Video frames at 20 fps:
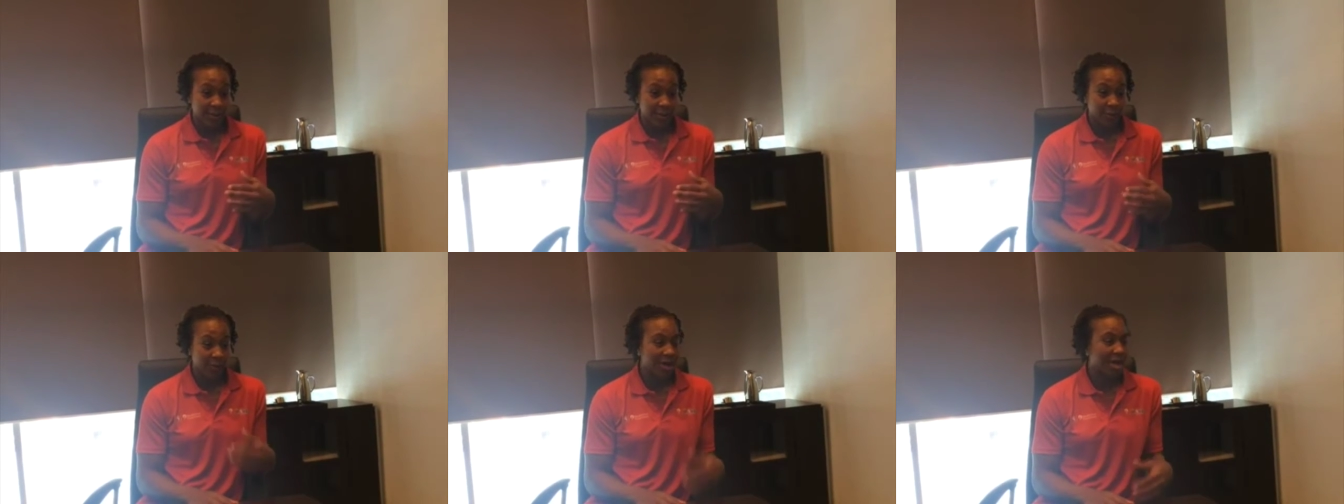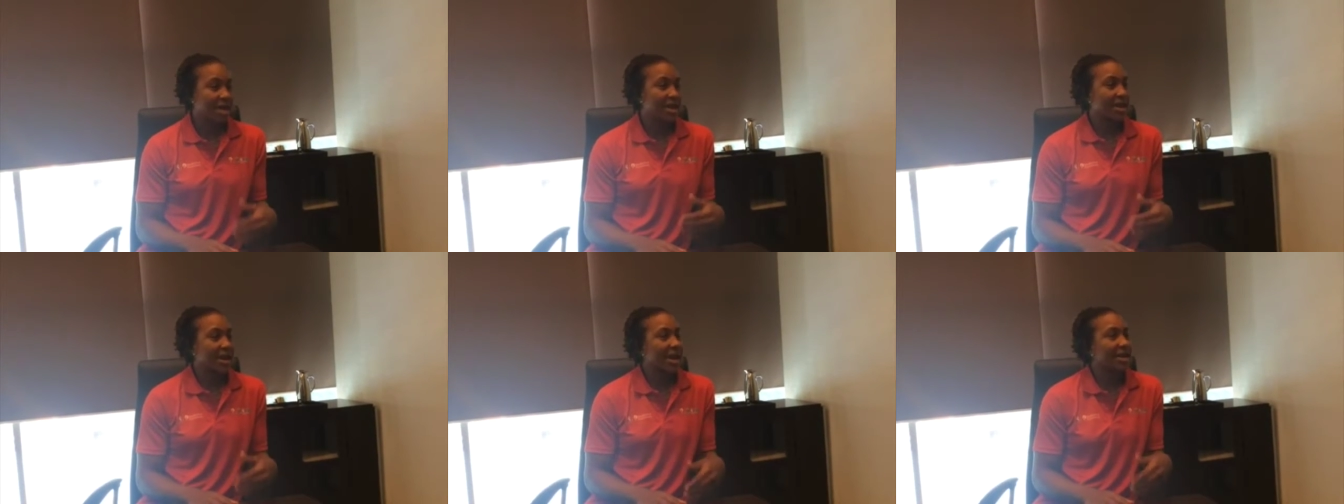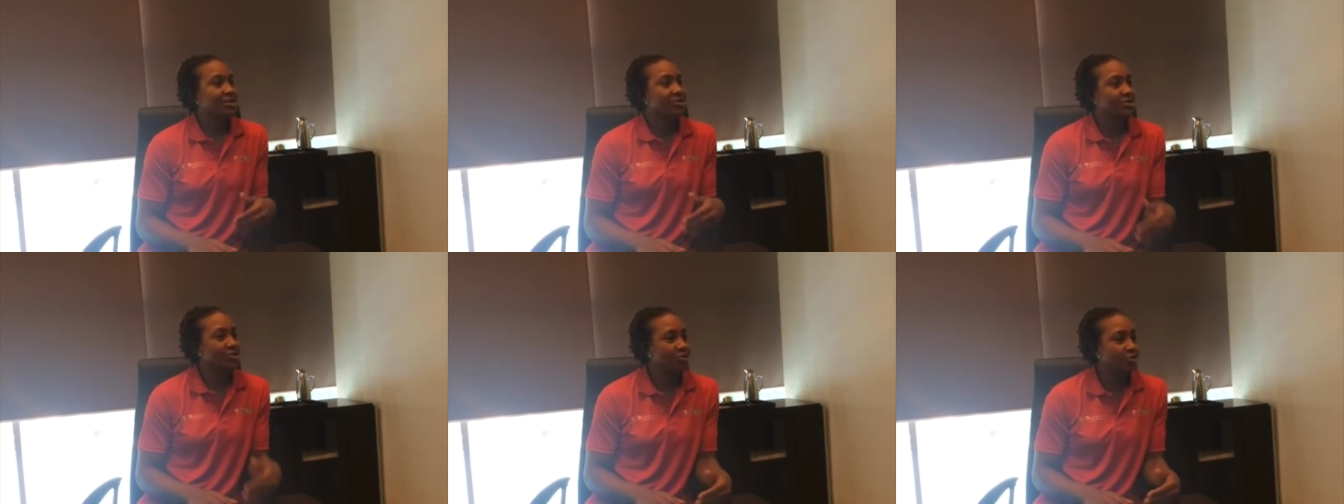what can
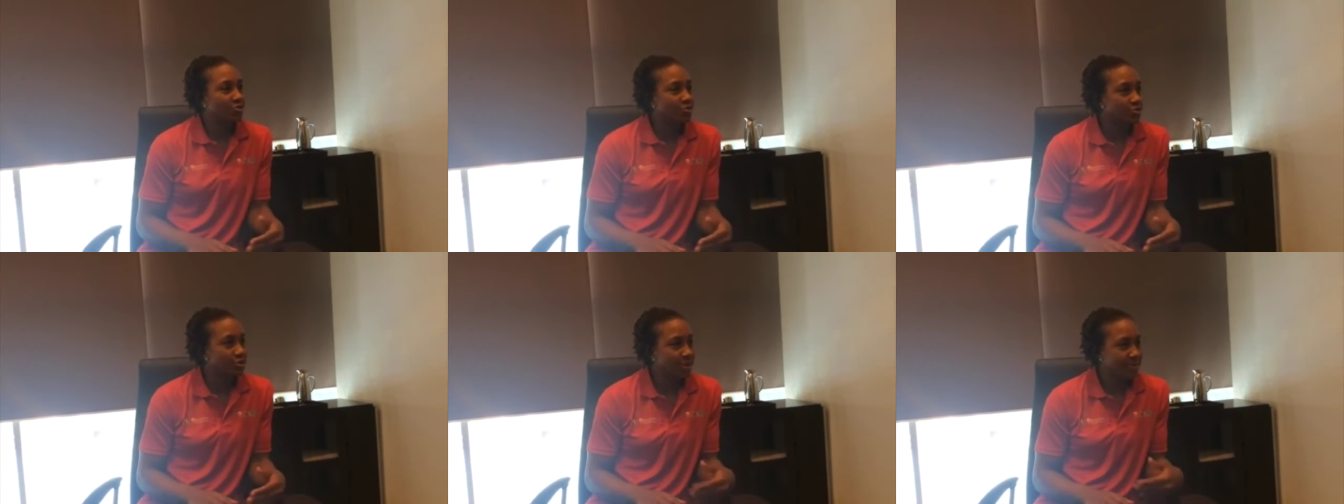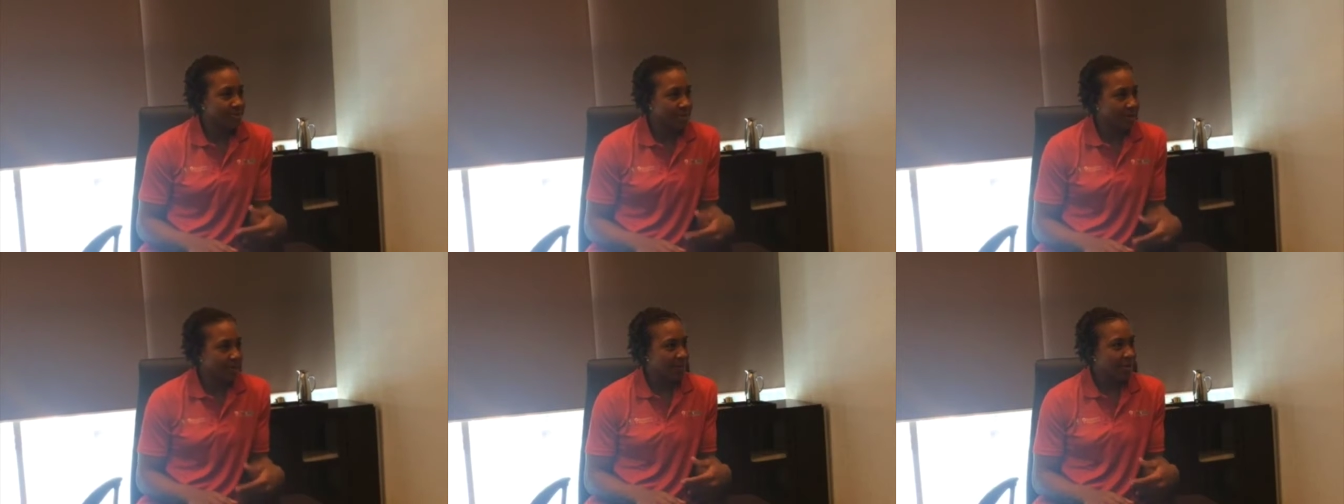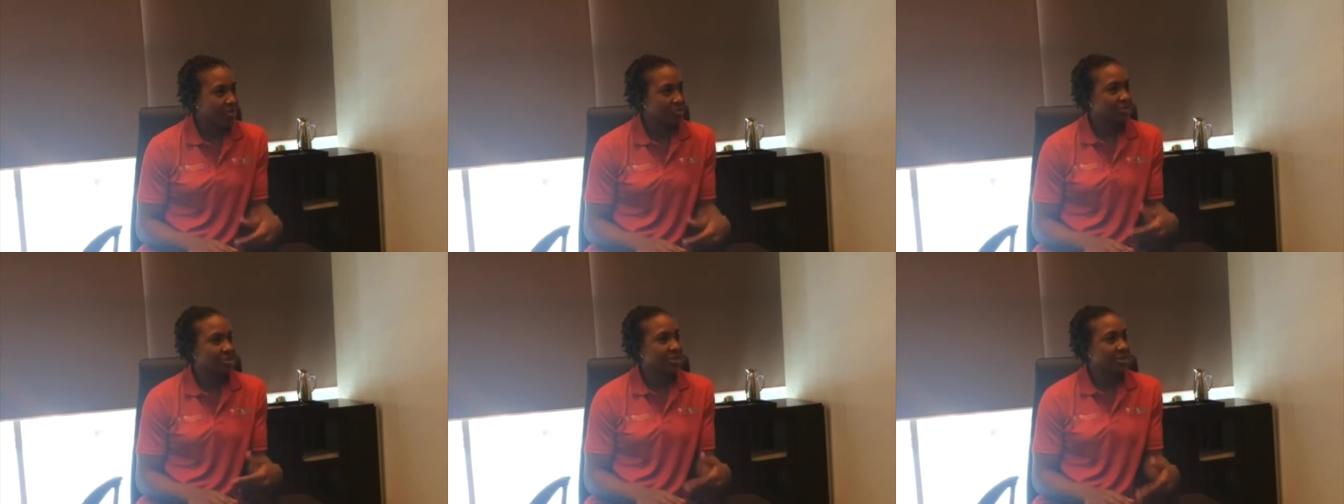I do to be a
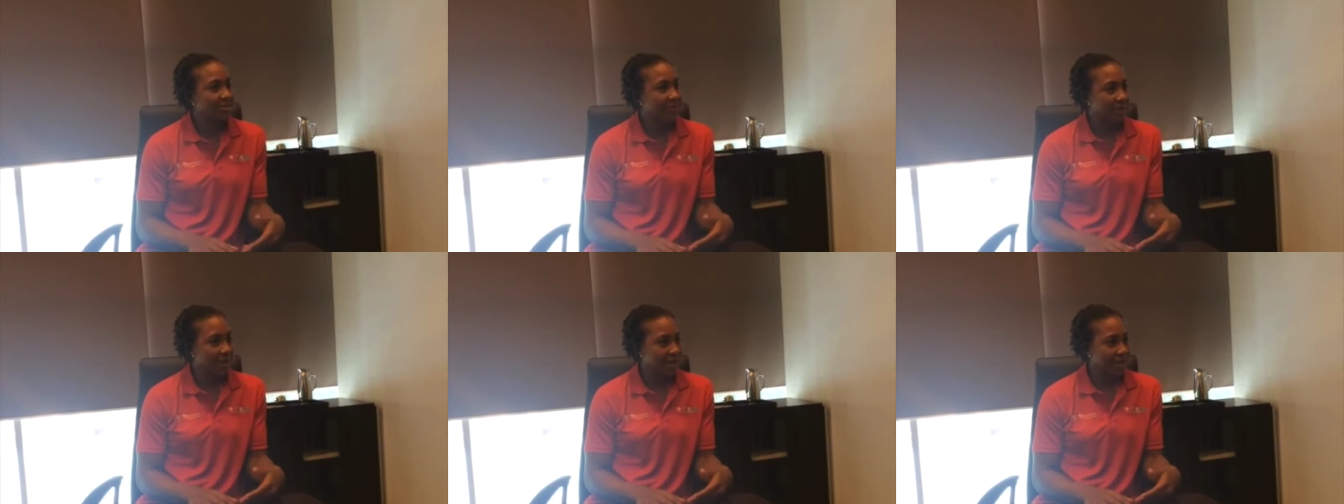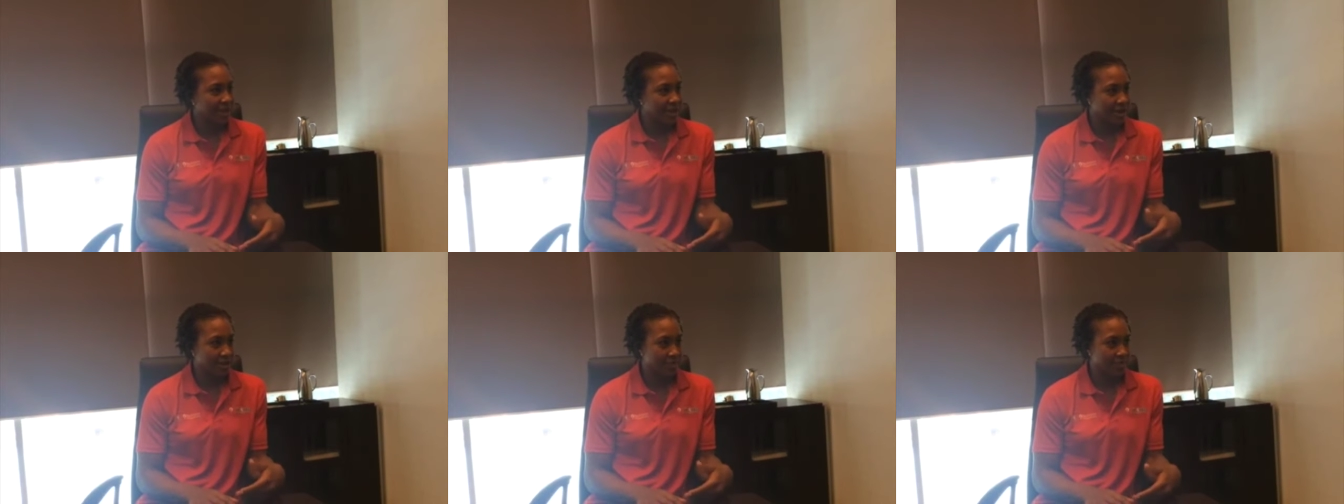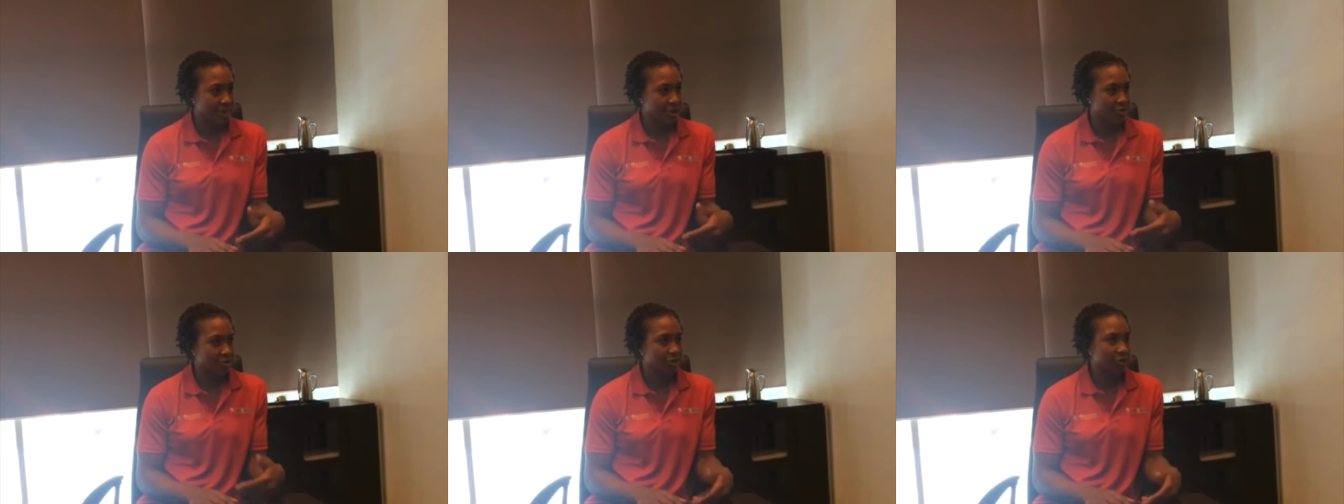better teammate and a
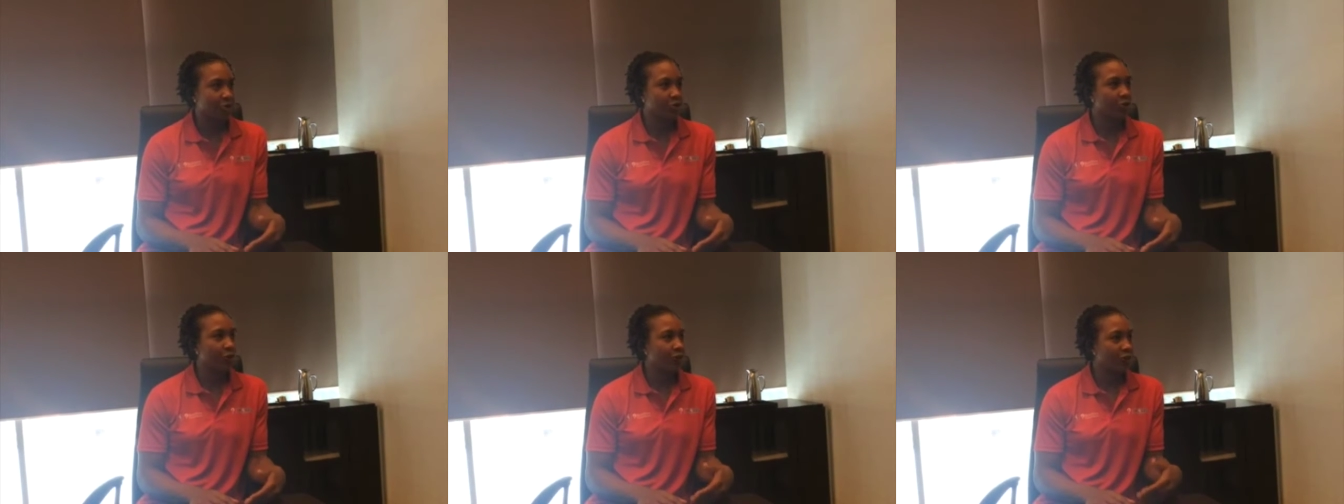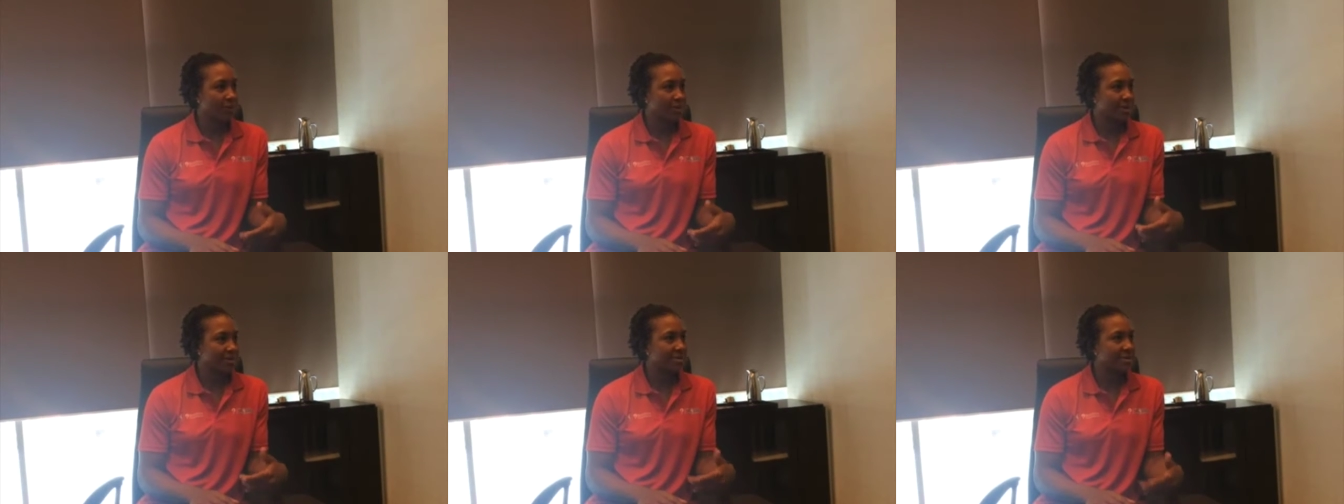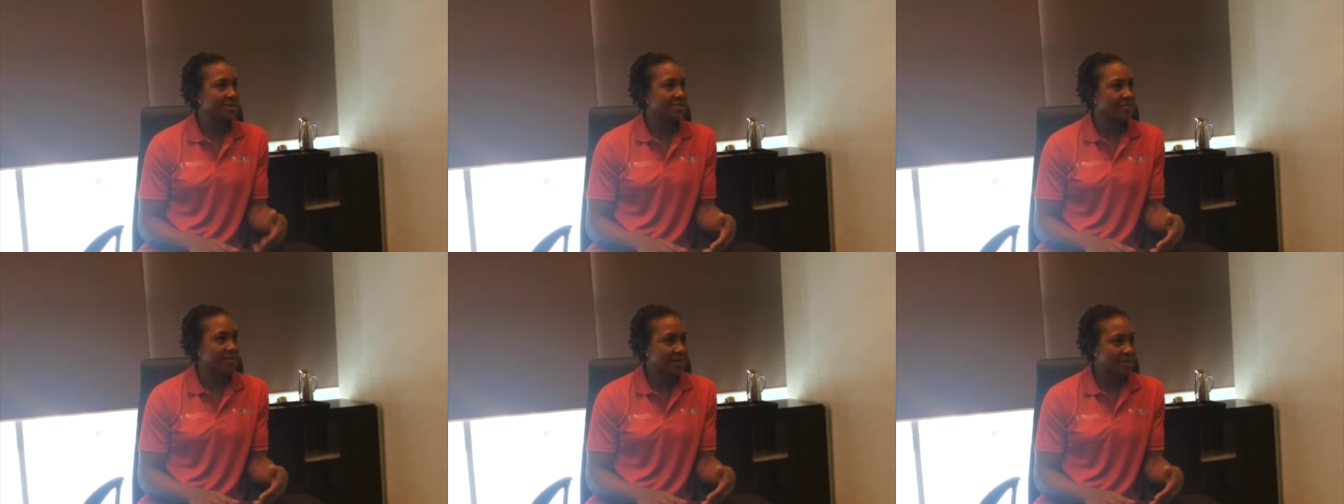better leader for my
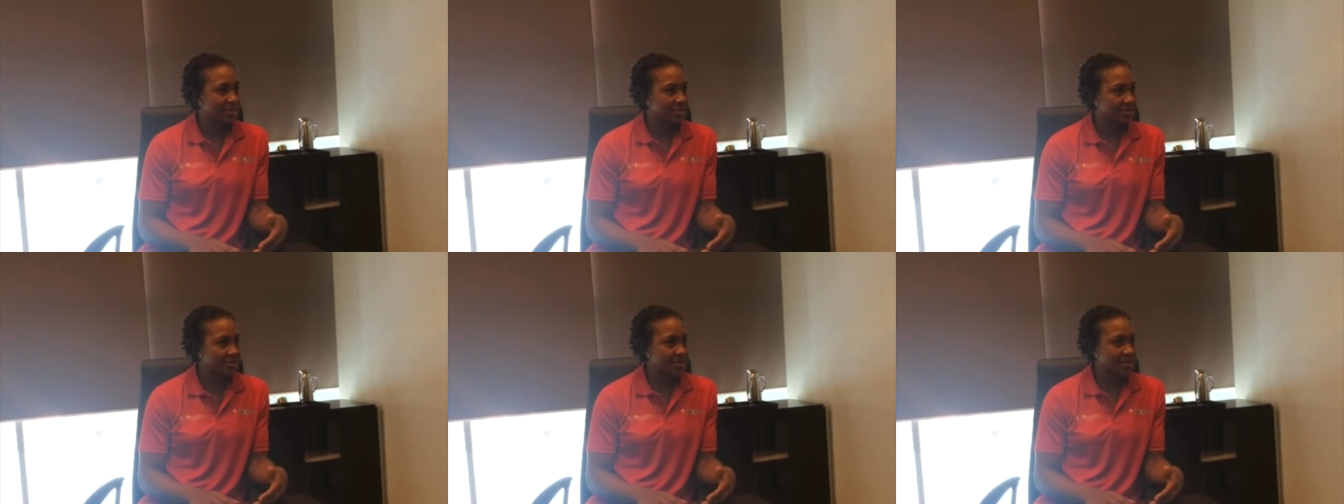teammate?